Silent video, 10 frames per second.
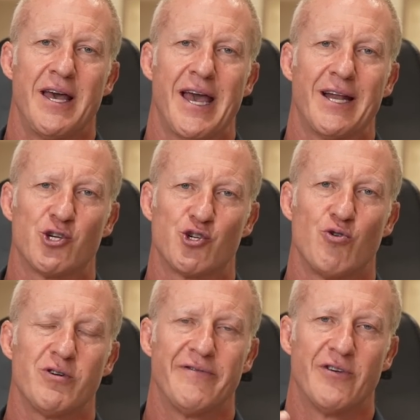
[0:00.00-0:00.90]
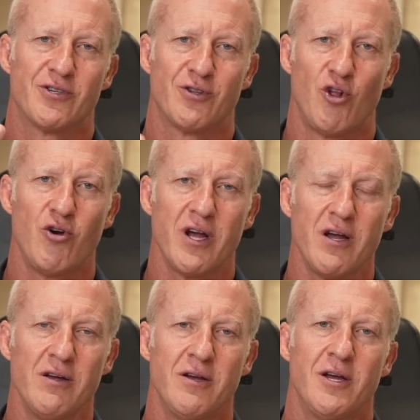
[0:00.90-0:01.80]
and shorter versus
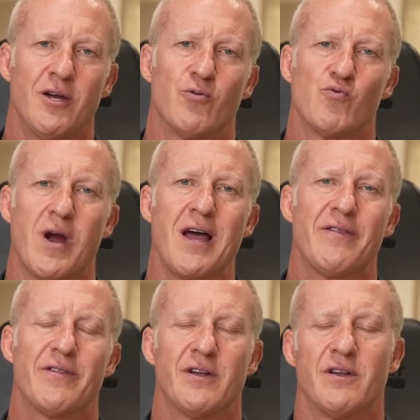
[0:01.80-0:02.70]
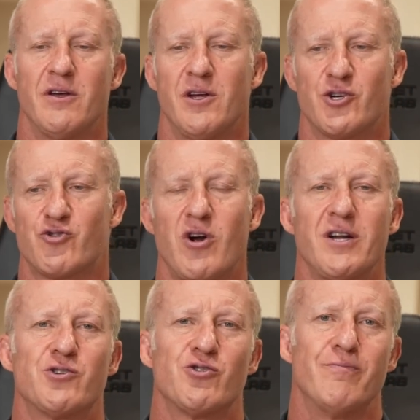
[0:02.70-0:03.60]
longer, rather than try
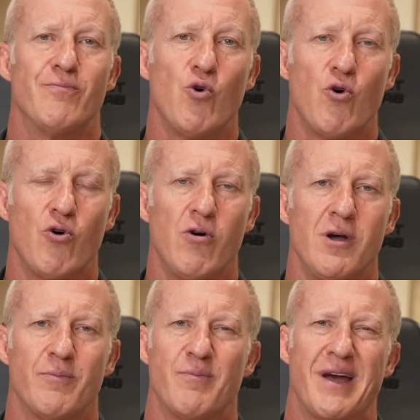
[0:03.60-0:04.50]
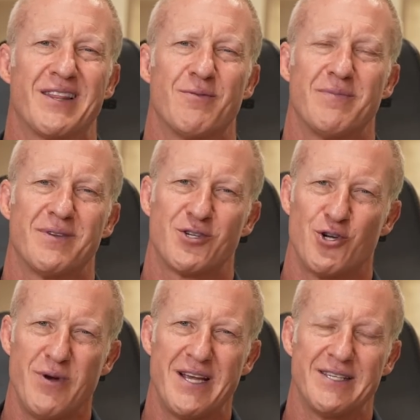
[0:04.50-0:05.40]
to do more but make them
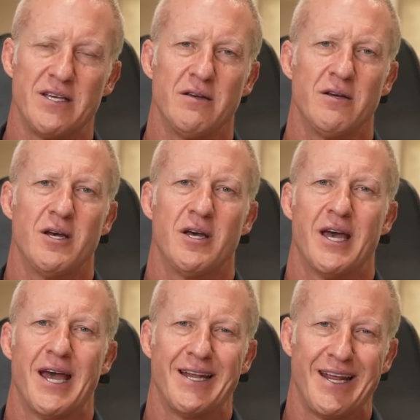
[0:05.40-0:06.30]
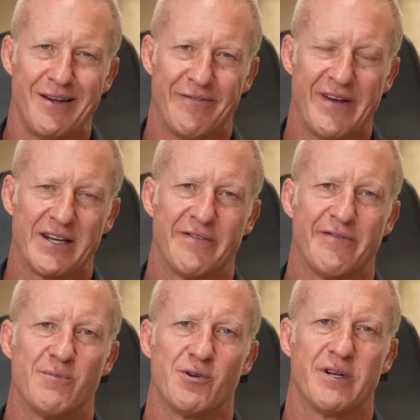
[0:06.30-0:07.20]
too easy and ineffective
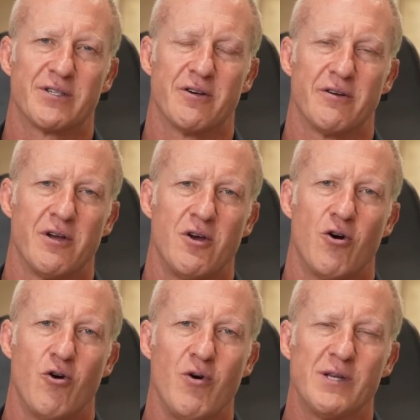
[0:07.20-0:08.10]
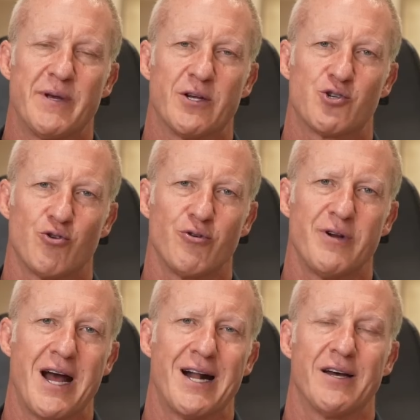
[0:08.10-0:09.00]
from doing so. Always pick shorter
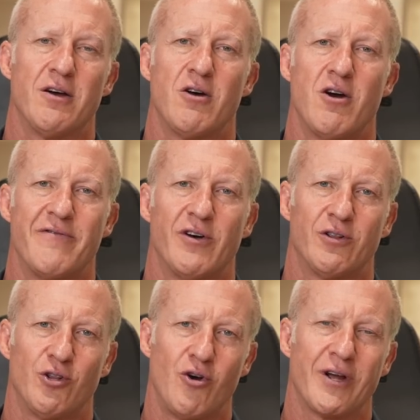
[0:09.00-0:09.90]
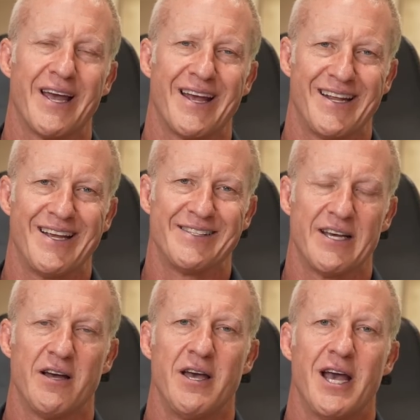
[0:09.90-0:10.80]
and harder over longer and
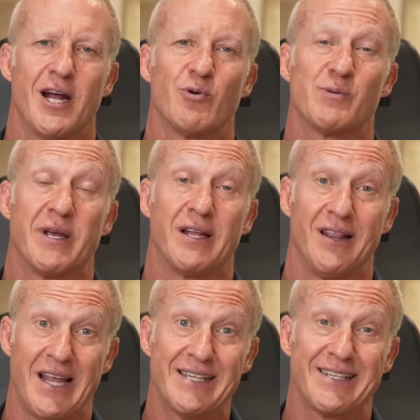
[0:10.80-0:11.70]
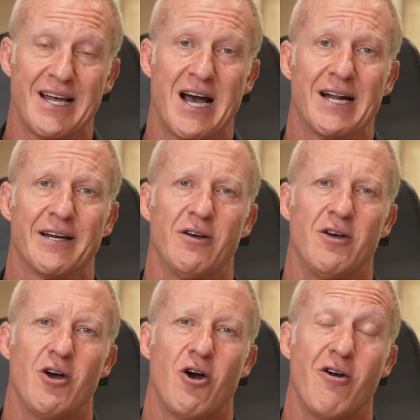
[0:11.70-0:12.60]
easier, and always pick less and harder
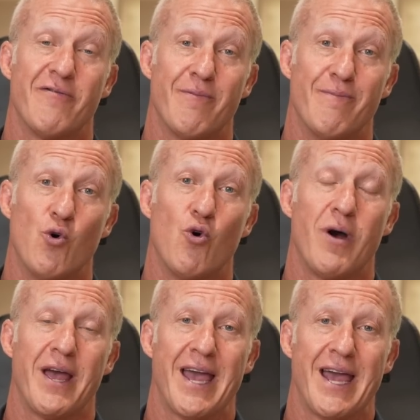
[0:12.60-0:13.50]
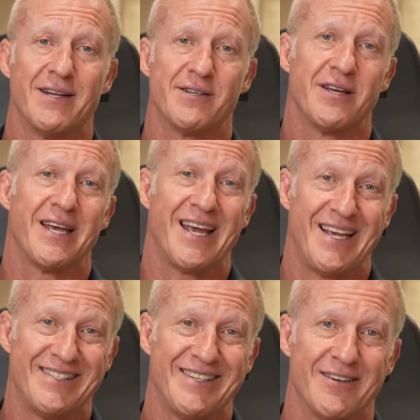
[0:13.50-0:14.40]
over more and
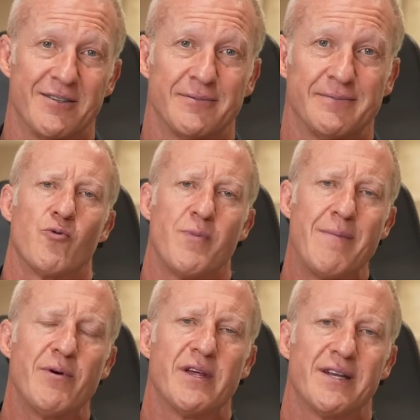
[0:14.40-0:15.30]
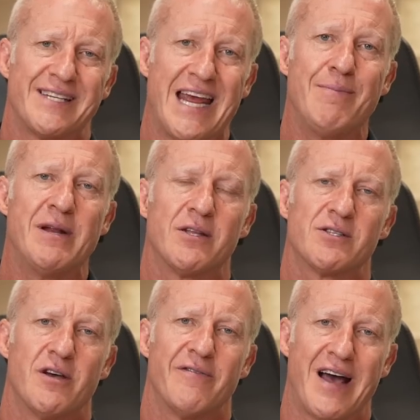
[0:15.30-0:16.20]
easier. Remember that 10
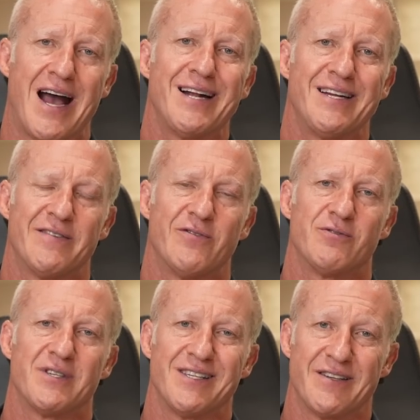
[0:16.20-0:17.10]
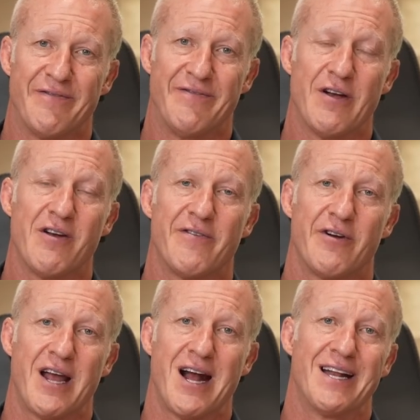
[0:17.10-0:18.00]
minutes of hard intervals is a very,
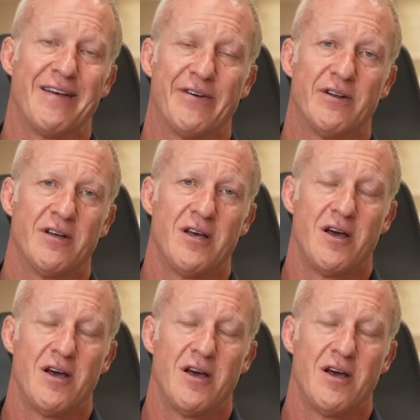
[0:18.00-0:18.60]
very hard effort.